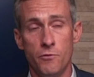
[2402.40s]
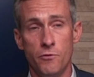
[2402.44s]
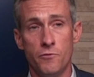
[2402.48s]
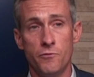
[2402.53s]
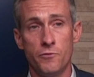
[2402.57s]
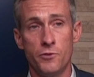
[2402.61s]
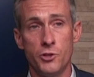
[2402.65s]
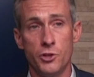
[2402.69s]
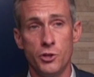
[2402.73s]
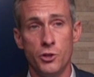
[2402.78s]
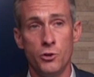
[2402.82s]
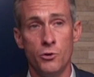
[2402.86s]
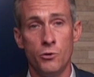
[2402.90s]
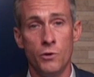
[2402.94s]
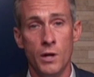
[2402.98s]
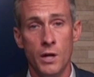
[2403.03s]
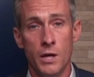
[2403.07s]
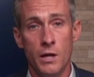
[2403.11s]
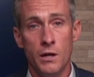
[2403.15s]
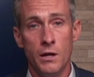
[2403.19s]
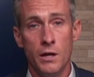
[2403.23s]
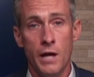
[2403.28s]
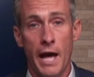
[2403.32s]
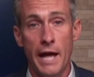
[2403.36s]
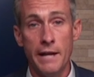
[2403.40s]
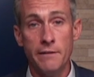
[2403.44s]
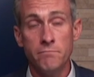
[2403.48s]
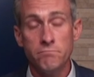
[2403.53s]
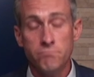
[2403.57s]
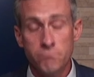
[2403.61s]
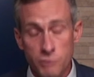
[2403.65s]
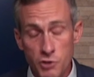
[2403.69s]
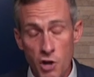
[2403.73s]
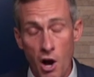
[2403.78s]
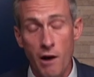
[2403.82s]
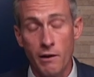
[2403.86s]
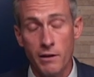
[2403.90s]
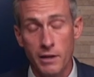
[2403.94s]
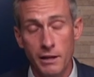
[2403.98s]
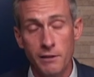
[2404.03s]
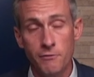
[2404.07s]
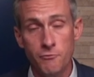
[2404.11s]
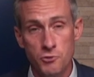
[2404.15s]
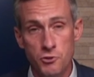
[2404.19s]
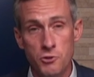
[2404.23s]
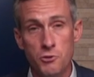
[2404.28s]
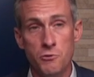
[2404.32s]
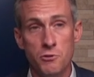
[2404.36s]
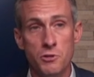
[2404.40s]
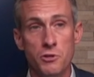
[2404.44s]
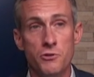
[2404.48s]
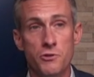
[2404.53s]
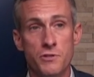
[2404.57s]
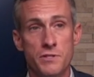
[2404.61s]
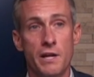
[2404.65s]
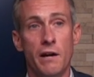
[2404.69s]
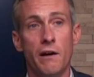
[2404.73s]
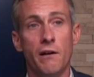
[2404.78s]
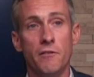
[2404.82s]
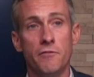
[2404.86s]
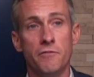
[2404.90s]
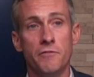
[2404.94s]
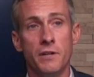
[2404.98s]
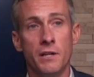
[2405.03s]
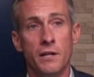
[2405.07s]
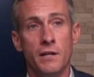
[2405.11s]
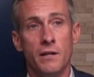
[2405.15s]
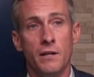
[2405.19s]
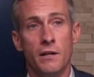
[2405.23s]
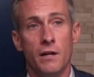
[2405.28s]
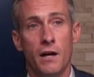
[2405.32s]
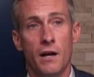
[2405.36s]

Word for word: helpful for you, and talking to yourself.